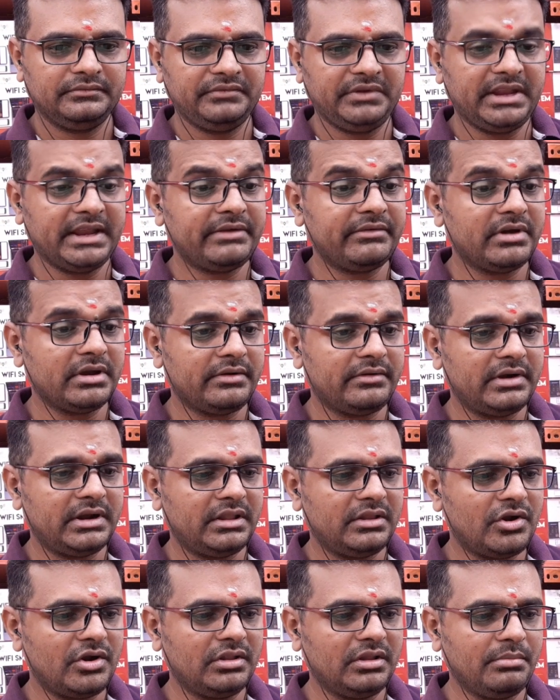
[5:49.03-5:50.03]
we have
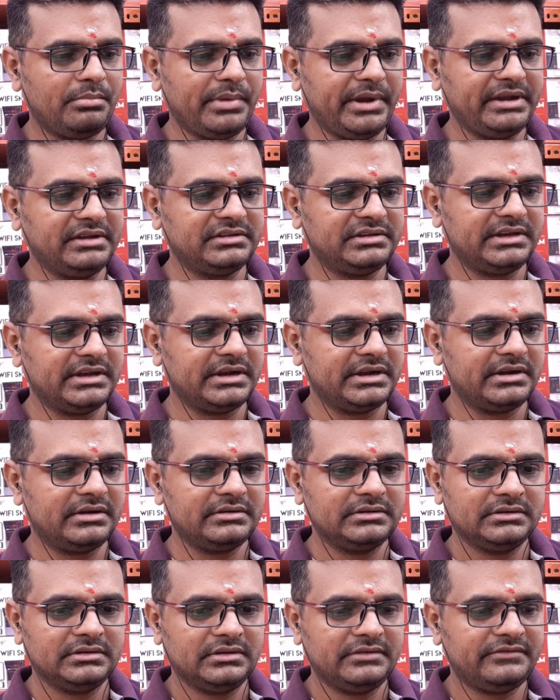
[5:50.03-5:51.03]
covered the, all the points
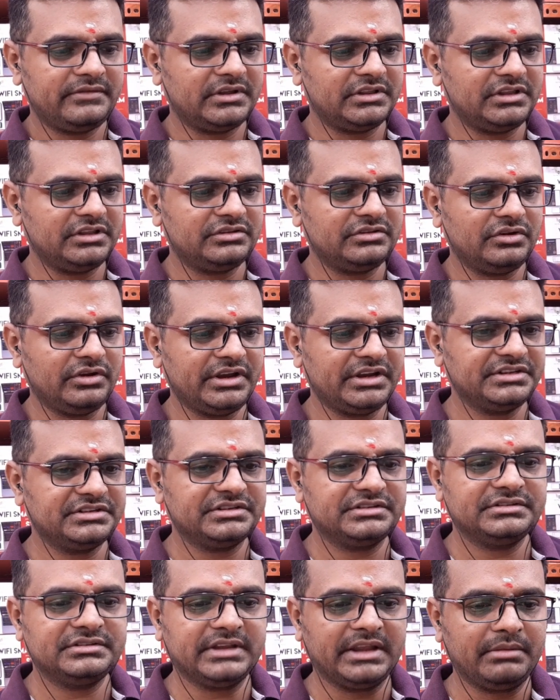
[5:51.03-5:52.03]
here for these
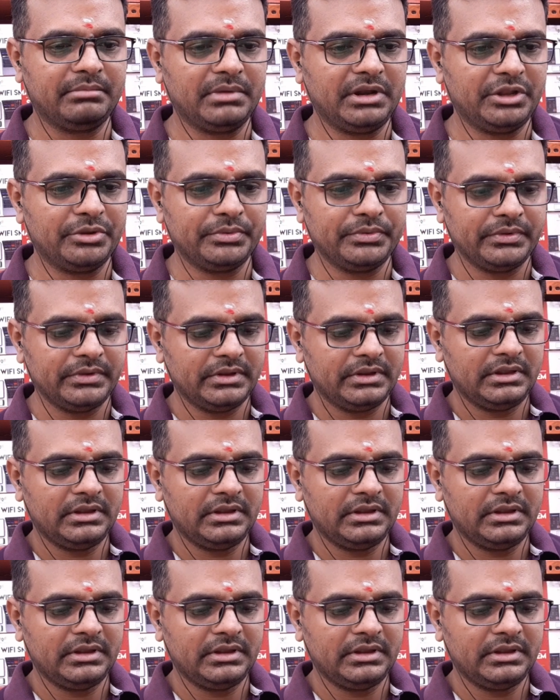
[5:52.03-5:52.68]
locations I believe